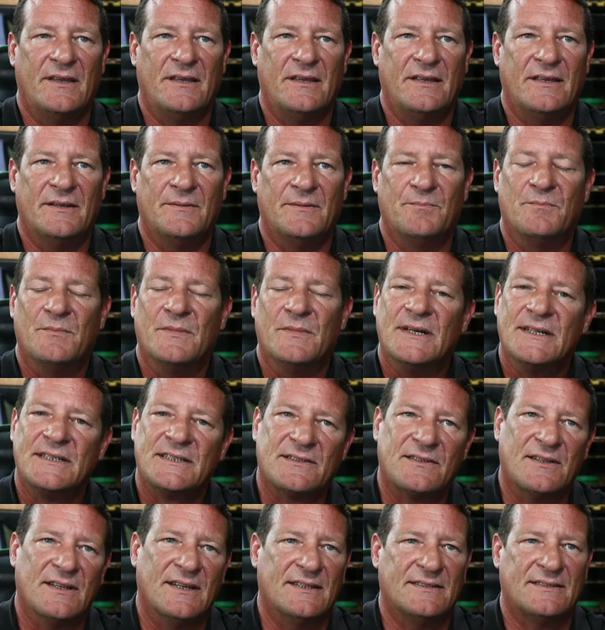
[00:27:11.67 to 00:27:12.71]
in
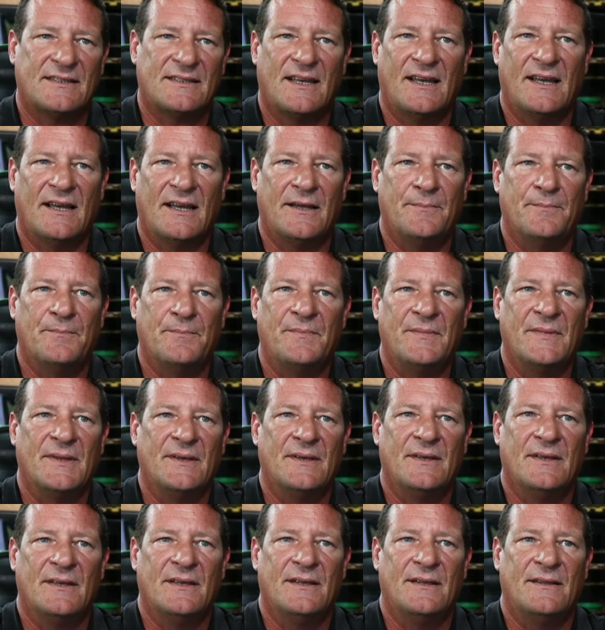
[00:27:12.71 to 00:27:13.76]
much less time
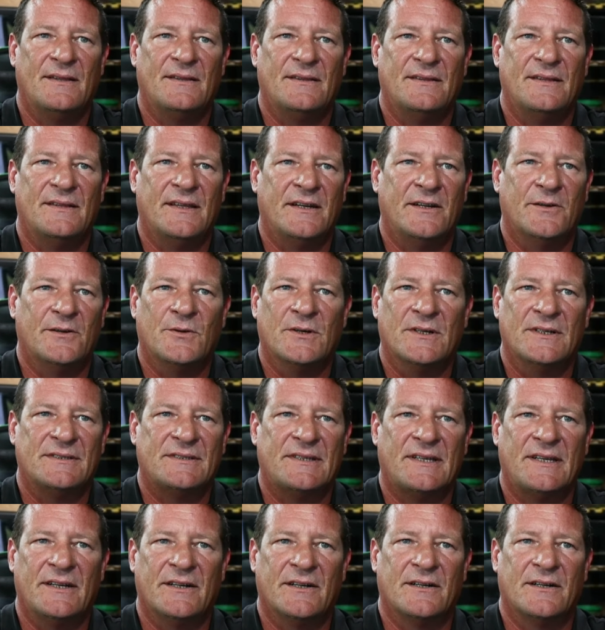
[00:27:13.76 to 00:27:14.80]
than it was
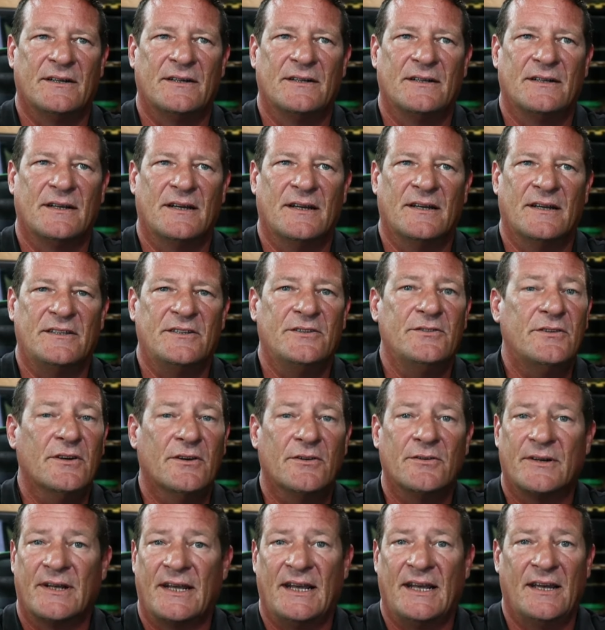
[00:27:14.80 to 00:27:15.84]
here. You
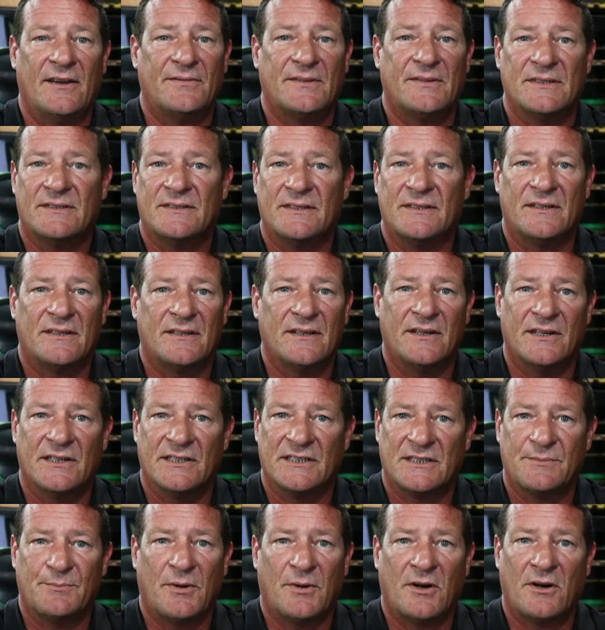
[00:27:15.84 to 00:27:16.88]
don't have to sit there
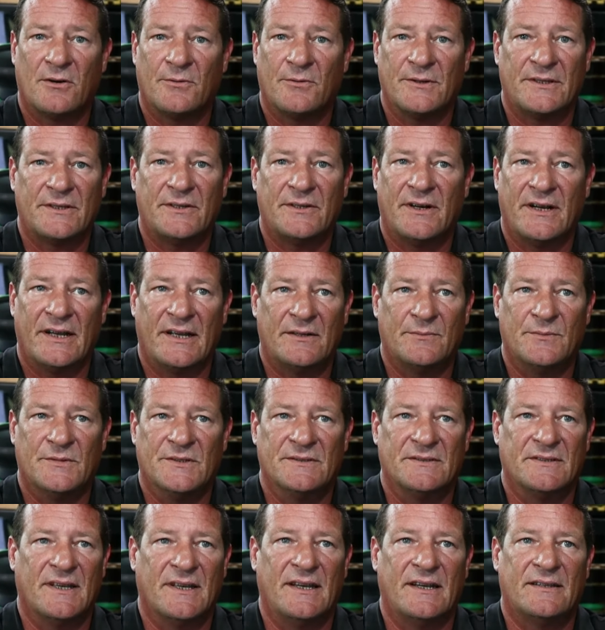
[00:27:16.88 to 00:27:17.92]
and spar with your
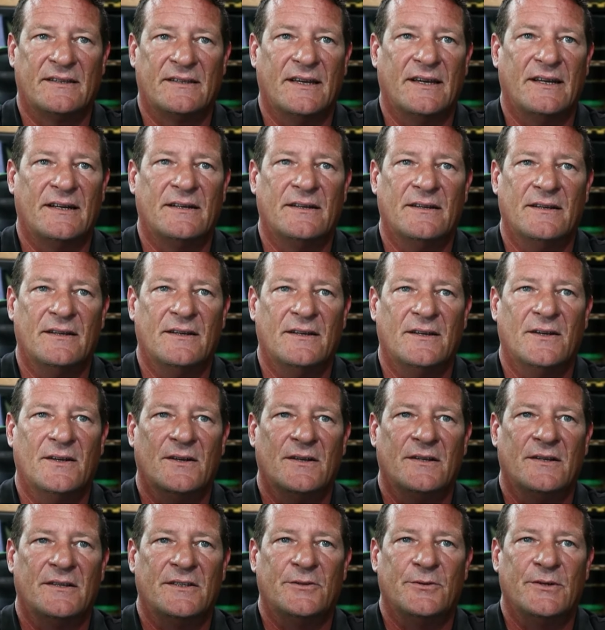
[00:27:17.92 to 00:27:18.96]
animals like that.
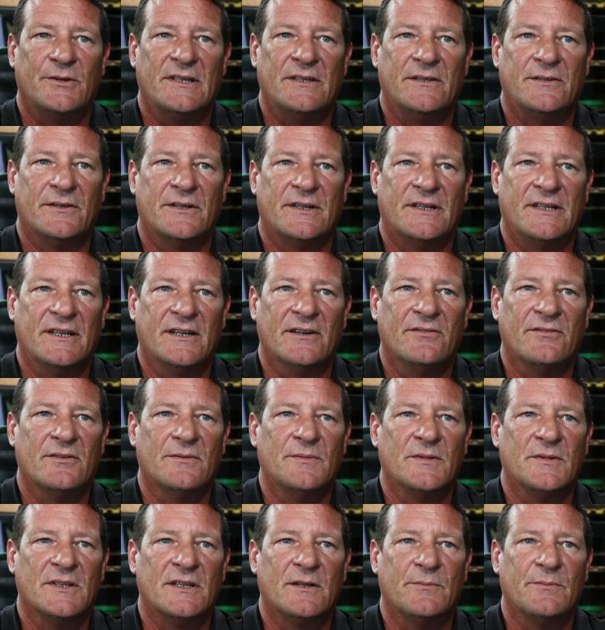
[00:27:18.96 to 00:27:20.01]
You either give
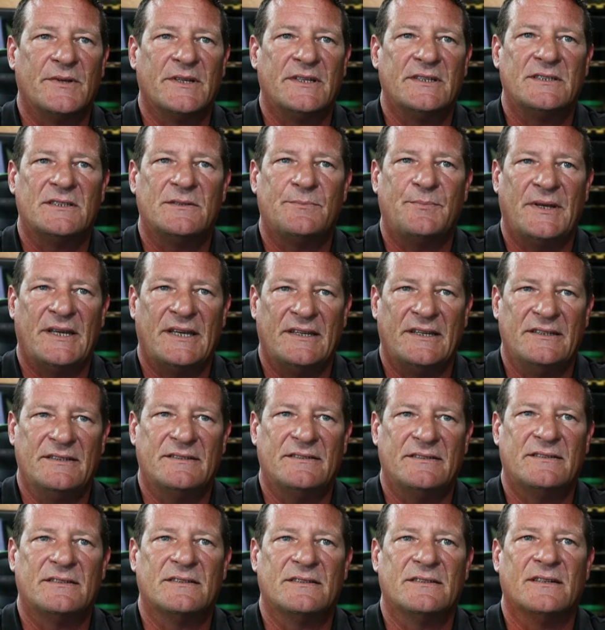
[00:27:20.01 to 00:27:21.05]
them a little bit of
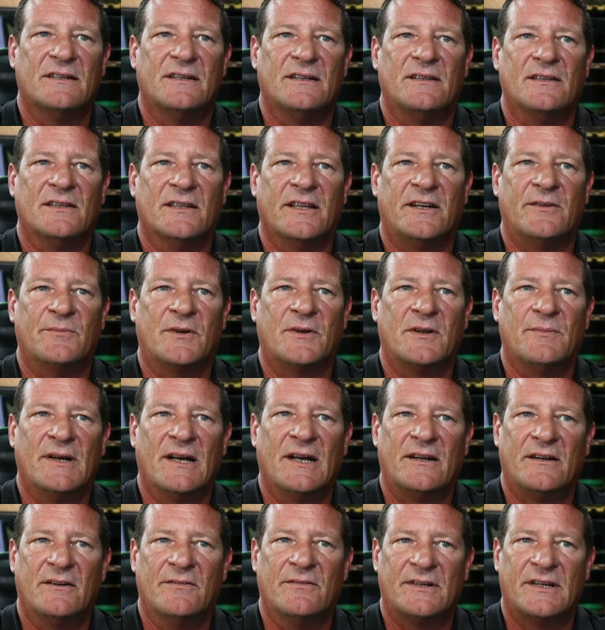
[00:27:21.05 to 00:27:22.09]
space, let them come
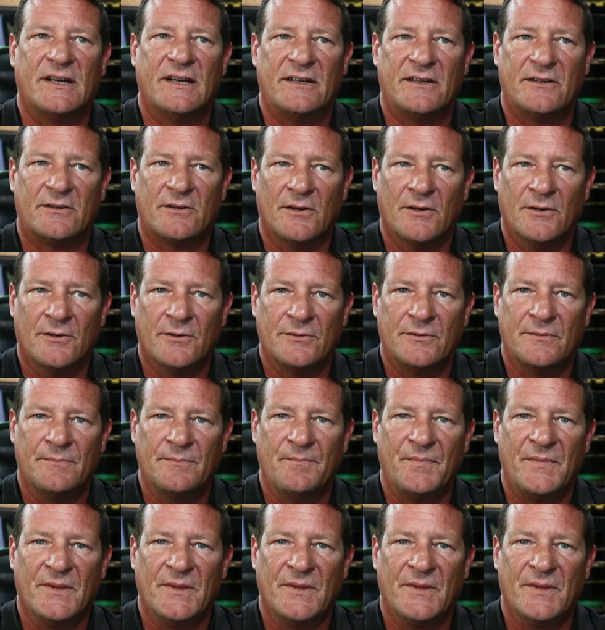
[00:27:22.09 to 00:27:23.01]
out of it on their own,